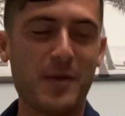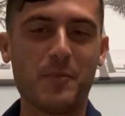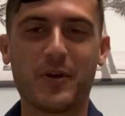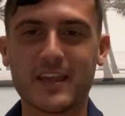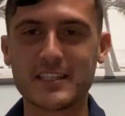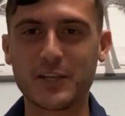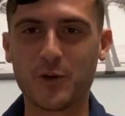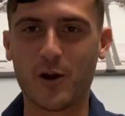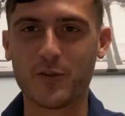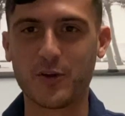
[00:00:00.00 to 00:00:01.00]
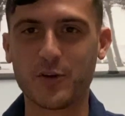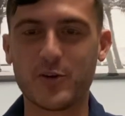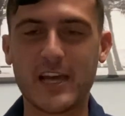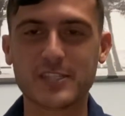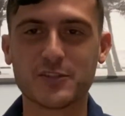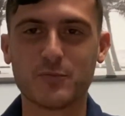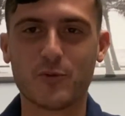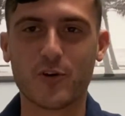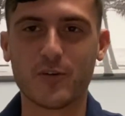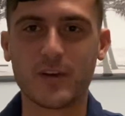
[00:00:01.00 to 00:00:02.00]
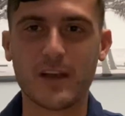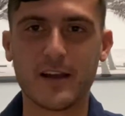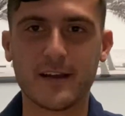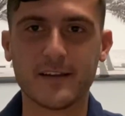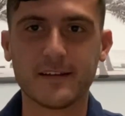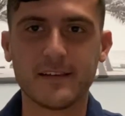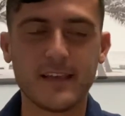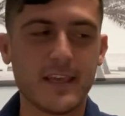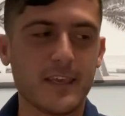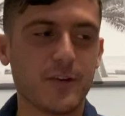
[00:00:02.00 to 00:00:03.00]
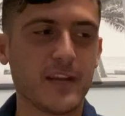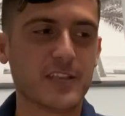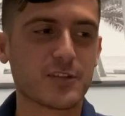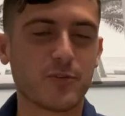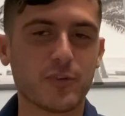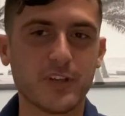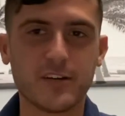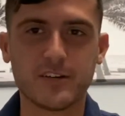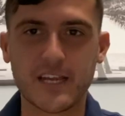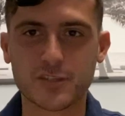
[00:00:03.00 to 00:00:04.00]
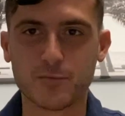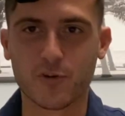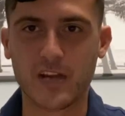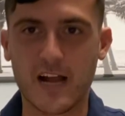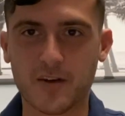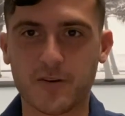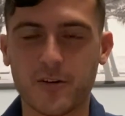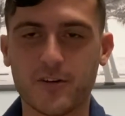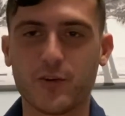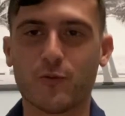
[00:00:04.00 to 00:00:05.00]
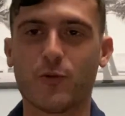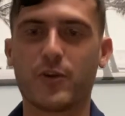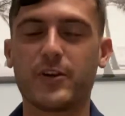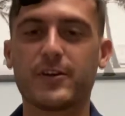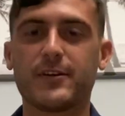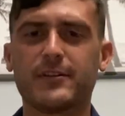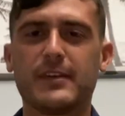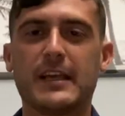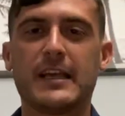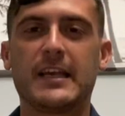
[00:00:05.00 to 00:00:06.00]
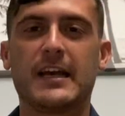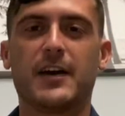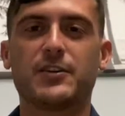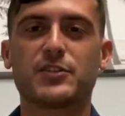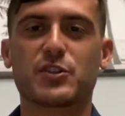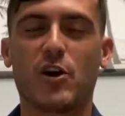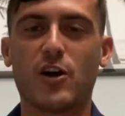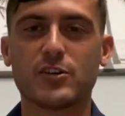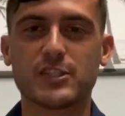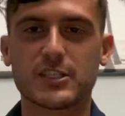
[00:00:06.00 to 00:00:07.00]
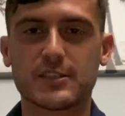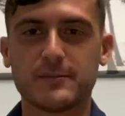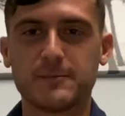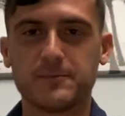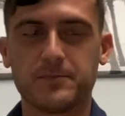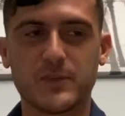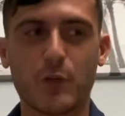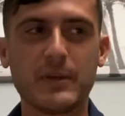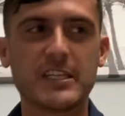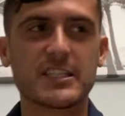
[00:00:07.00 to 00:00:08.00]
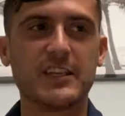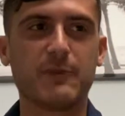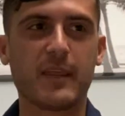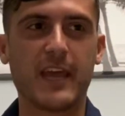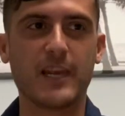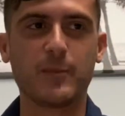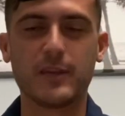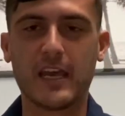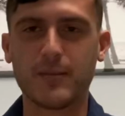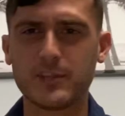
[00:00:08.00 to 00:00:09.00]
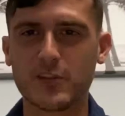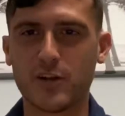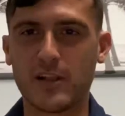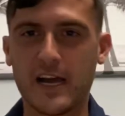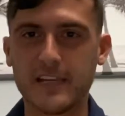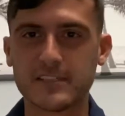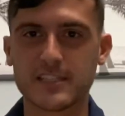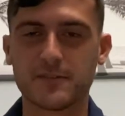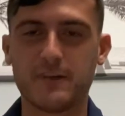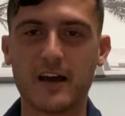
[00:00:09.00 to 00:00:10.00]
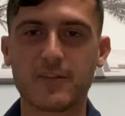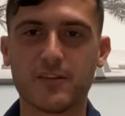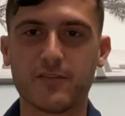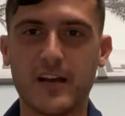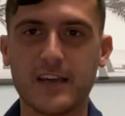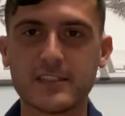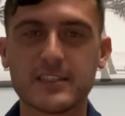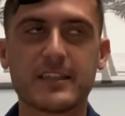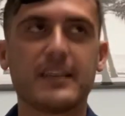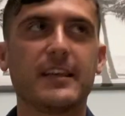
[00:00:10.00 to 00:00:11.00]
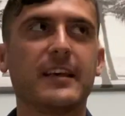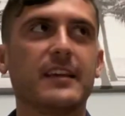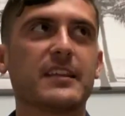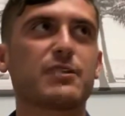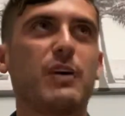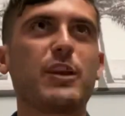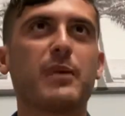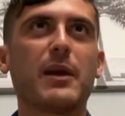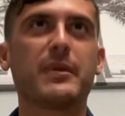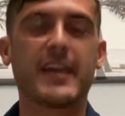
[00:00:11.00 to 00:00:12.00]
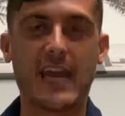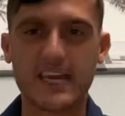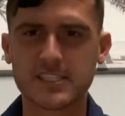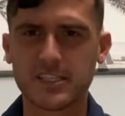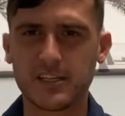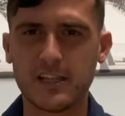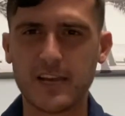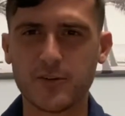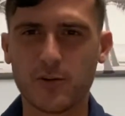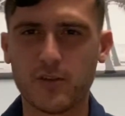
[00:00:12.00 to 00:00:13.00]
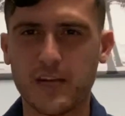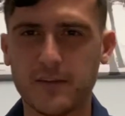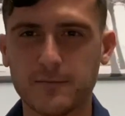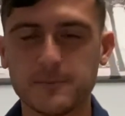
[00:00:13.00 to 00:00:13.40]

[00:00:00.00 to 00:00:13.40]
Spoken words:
But yeah, that's how you are, though. You're a natural born... You're a natural born leader, natural born conqueror, you're a warrior, you're strong. Just don't be deceived by the enemy. The enemy's all lies. That's the father of lies. This is why you've probably been gaslit a lot your whole life.